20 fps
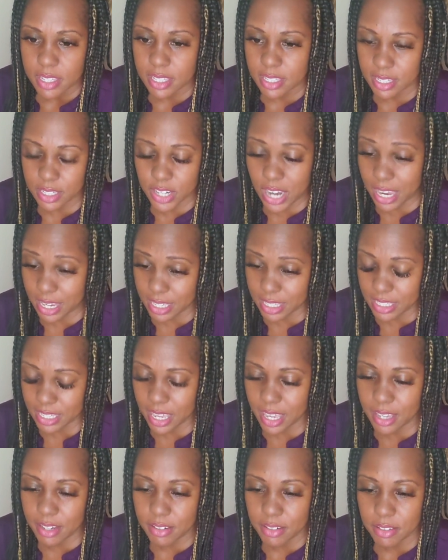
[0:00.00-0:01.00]
Jackie
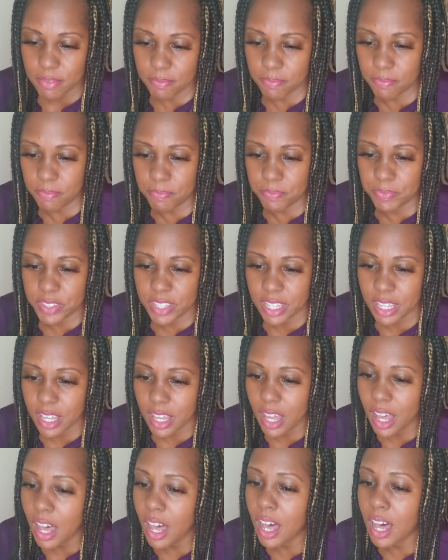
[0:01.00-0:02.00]
said.
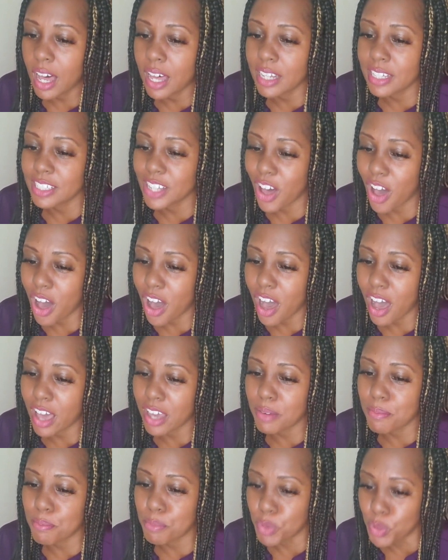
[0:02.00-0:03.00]
"A
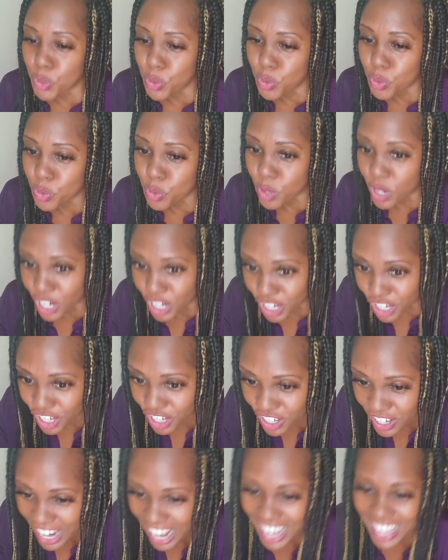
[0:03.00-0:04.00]
lawn
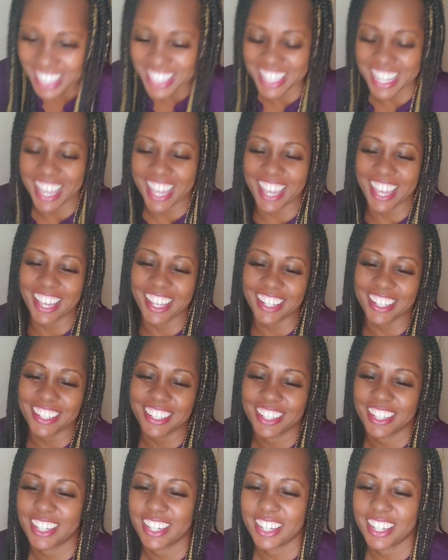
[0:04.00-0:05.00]
mower," I said.
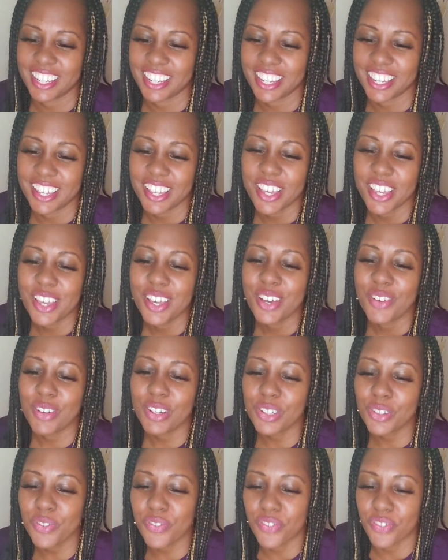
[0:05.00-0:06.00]
"What
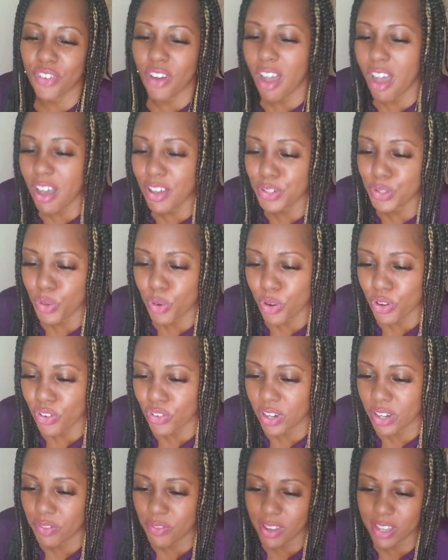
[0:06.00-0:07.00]
do frogs order
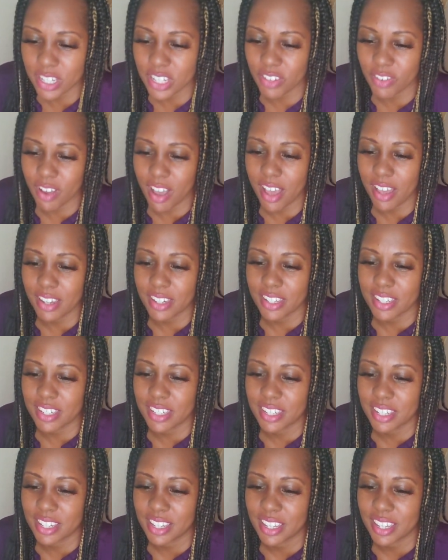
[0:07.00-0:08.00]
at restaurants?"
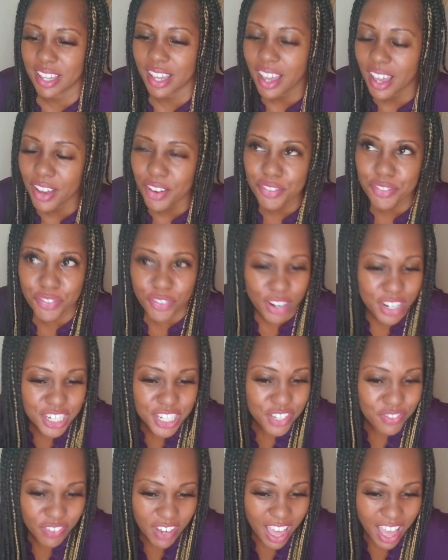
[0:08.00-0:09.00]
"French
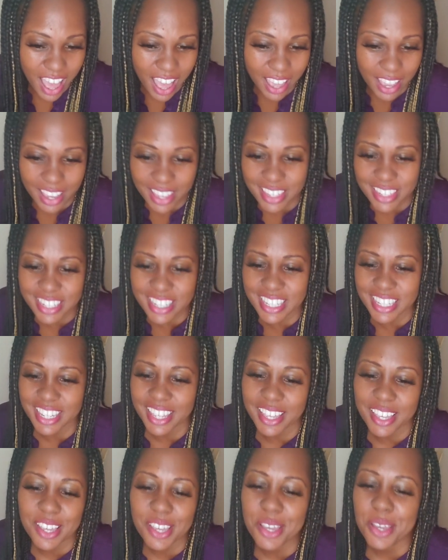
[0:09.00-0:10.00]
flies."
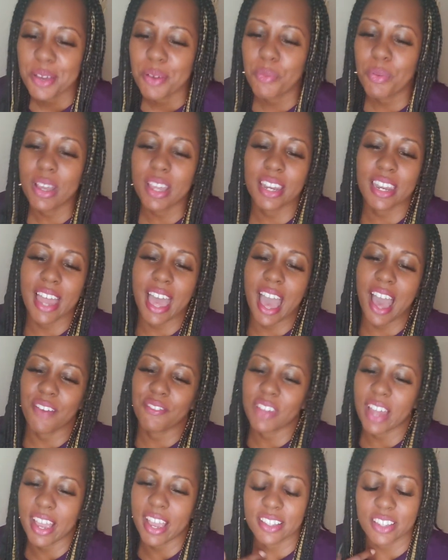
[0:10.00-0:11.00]
We laughed
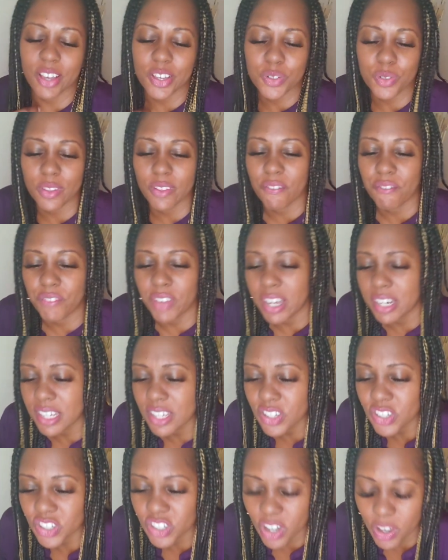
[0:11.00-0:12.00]
like those were the
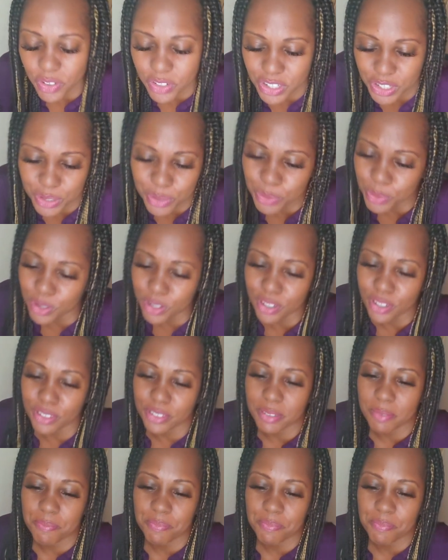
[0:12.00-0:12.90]
funniest jokes in the world.